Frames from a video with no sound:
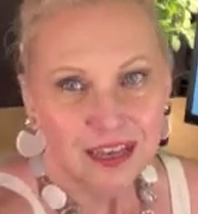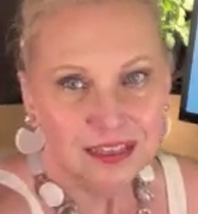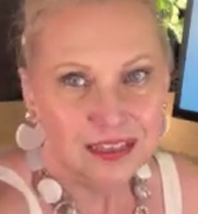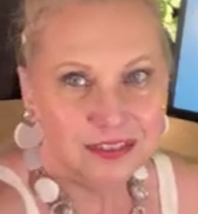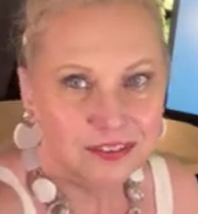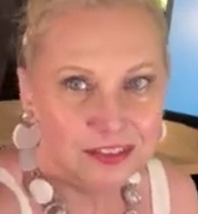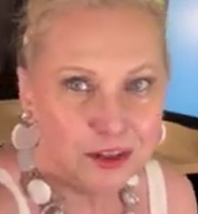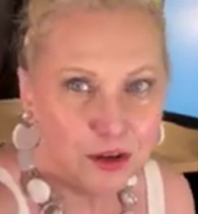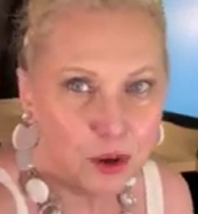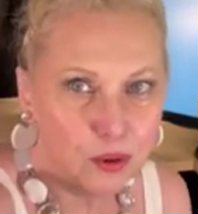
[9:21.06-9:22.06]
Like, you see the
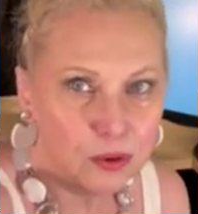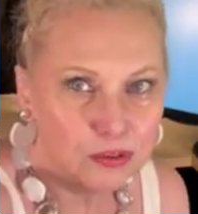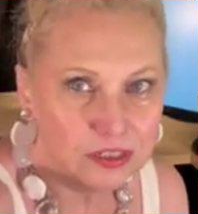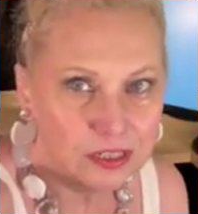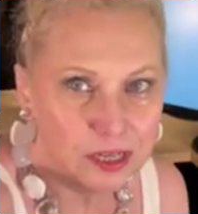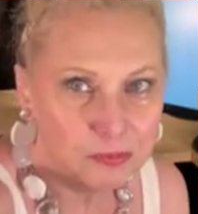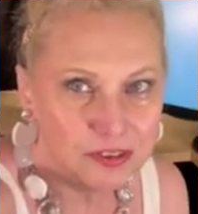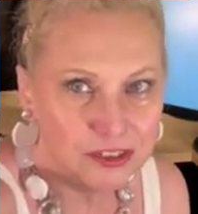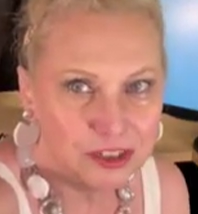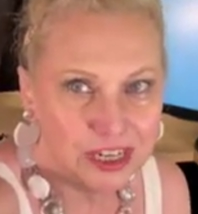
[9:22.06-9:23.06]
nose, the lips,
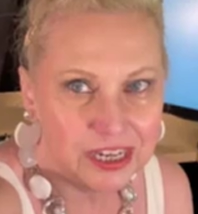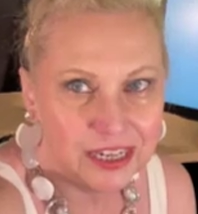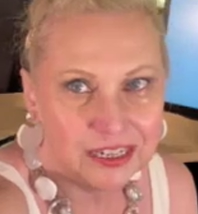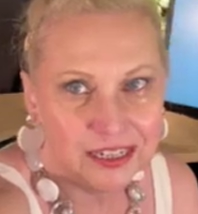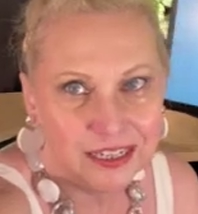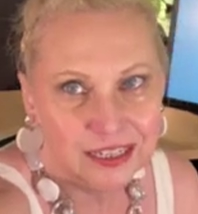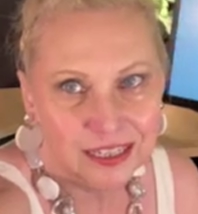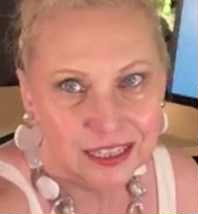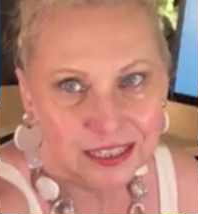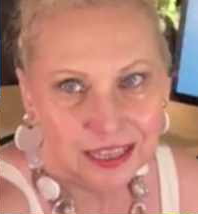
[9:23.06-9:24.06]
the chin.
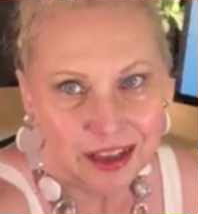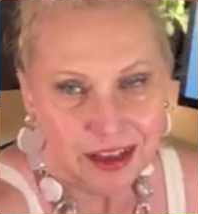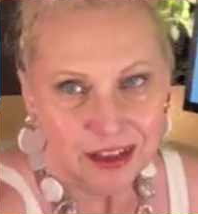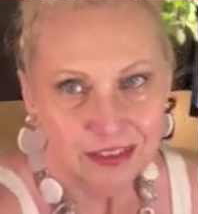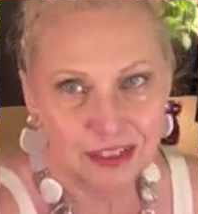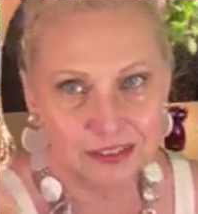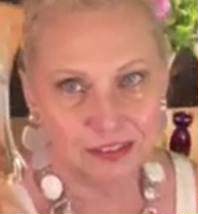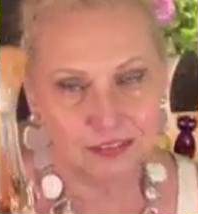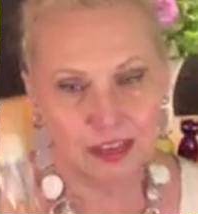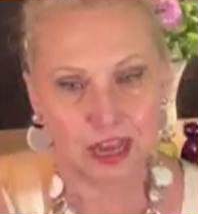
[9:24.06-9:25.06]
This
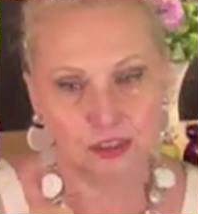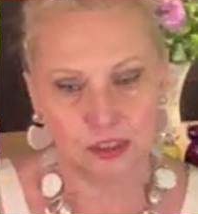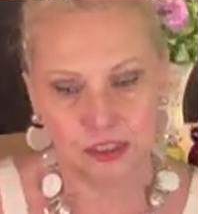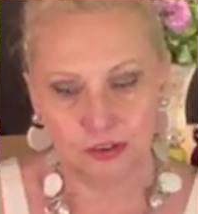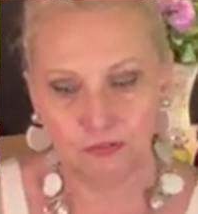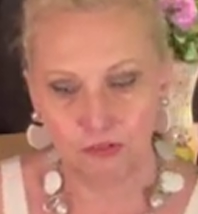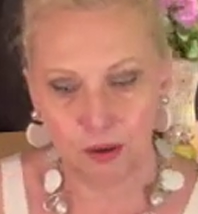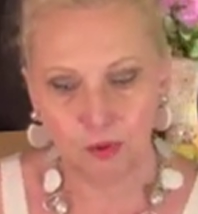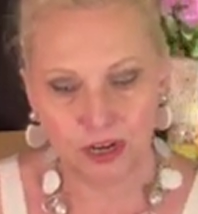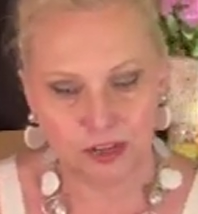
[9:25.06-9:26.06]
is actually
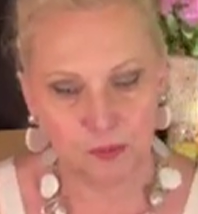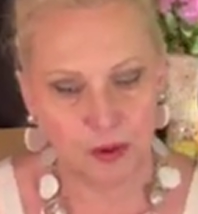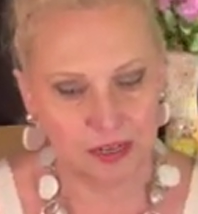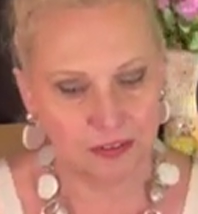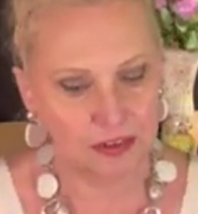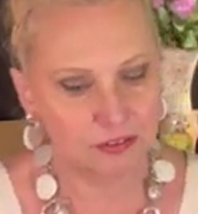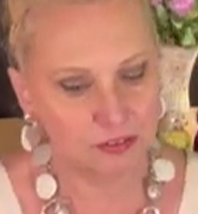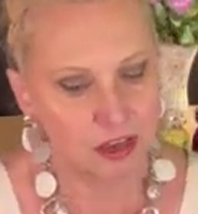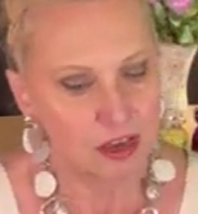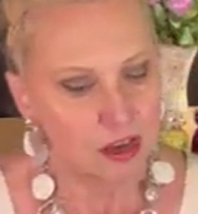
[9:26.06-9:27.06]
from one of his paintings
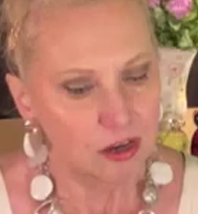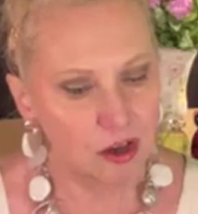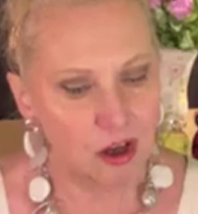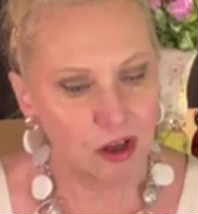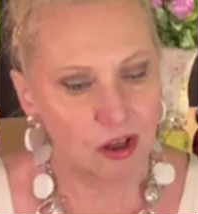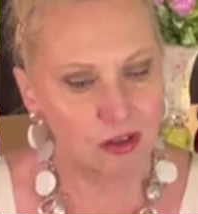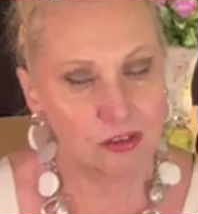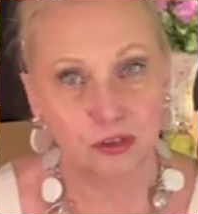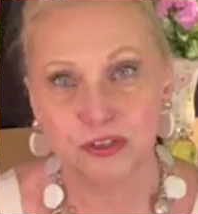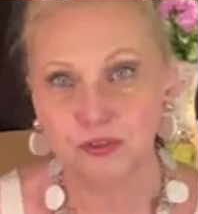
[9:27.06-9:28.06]
called
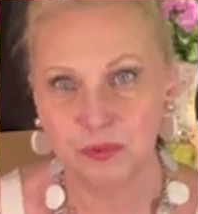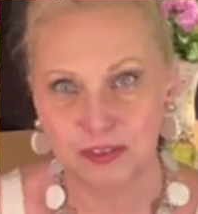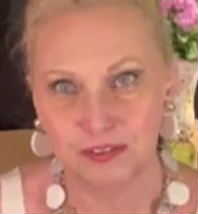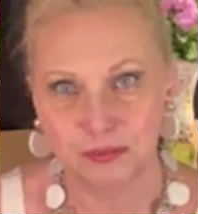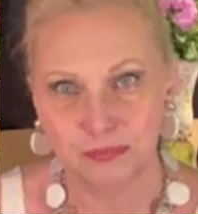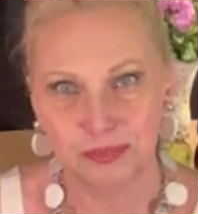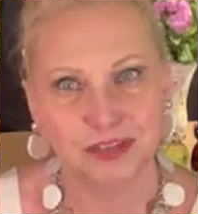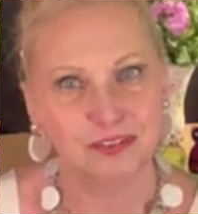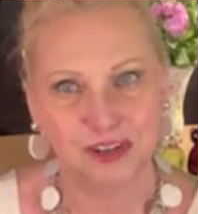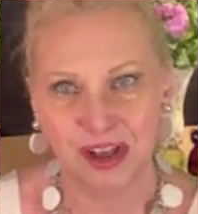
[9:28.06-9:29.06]
Christmas, believe
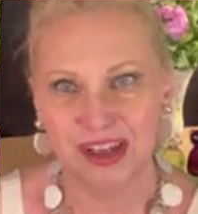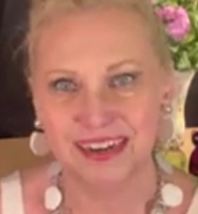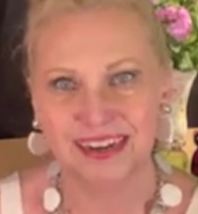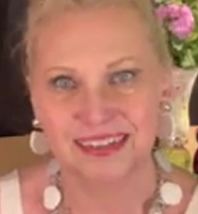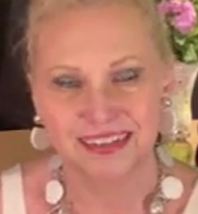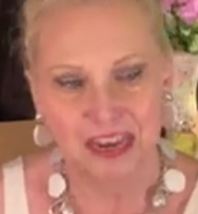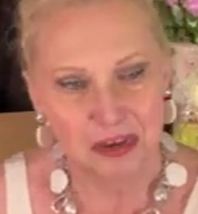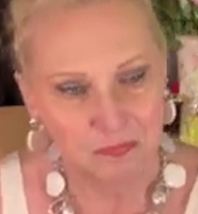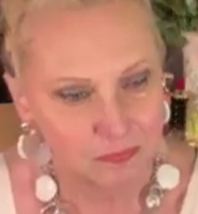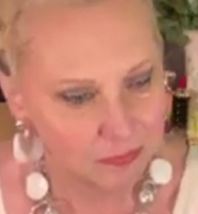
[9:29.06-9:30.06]
it or not.
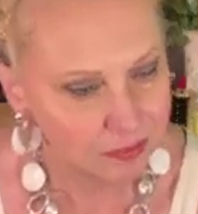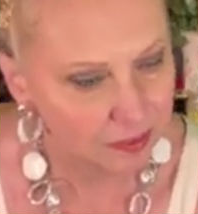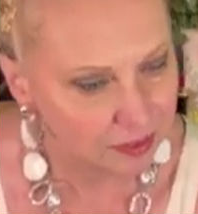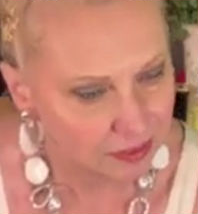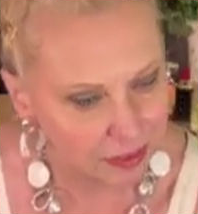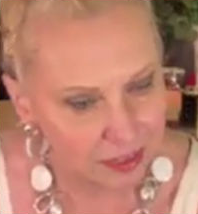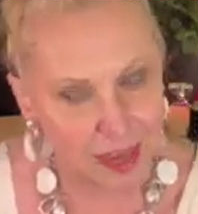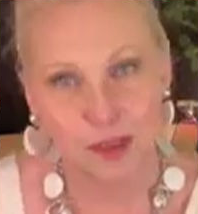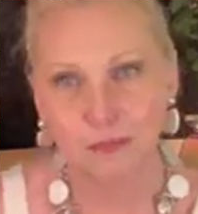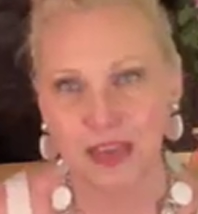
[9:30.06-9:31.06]
Yeah,
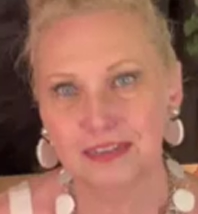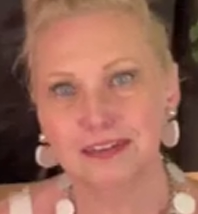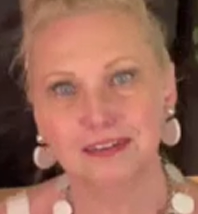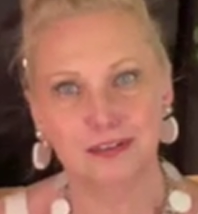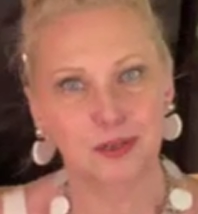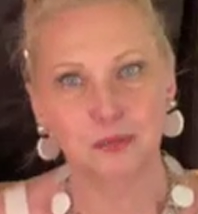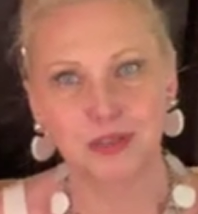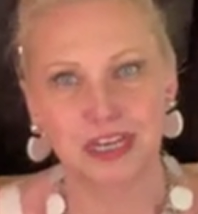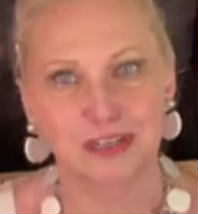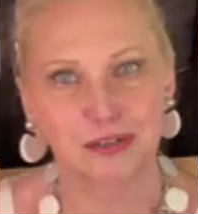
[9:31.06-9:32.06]
the painting doesn't look
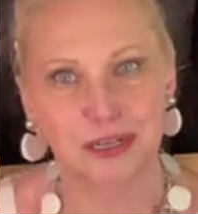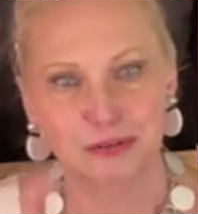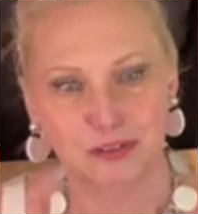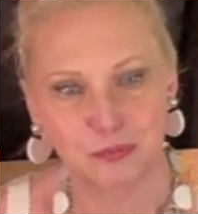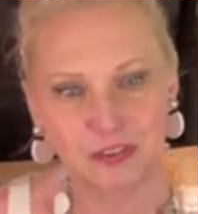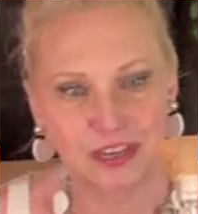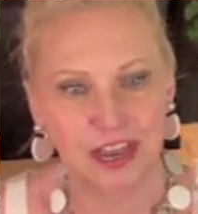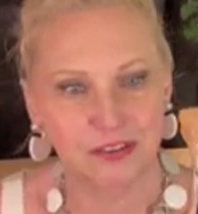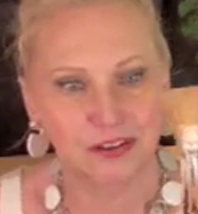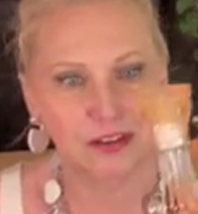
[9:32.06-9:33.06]
particularly Christmassy
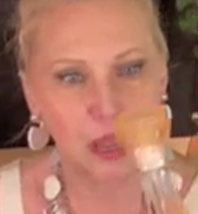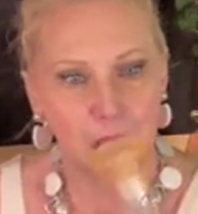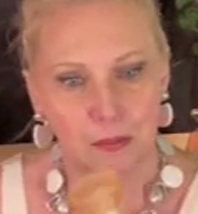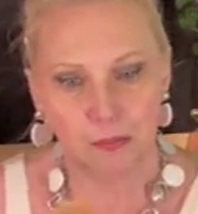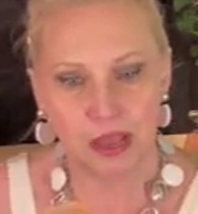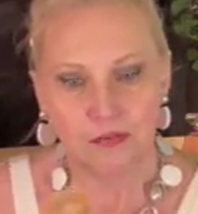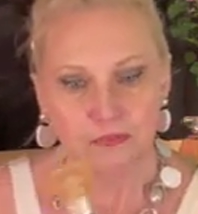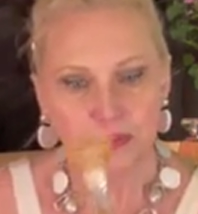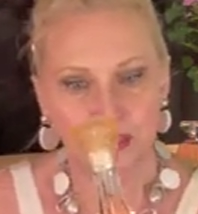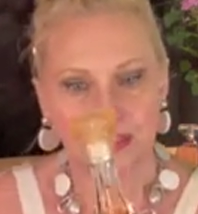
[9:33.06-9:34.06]
either, but
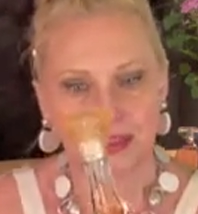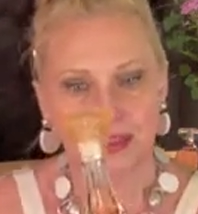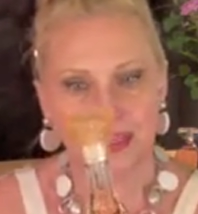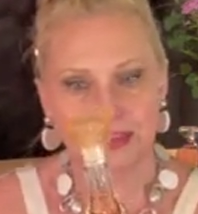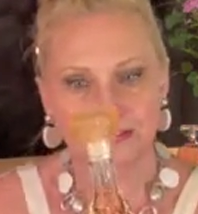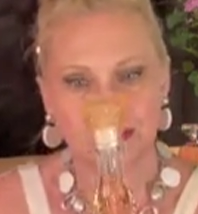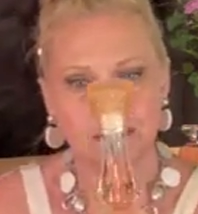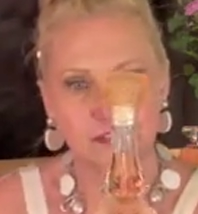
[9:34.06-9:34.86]
this is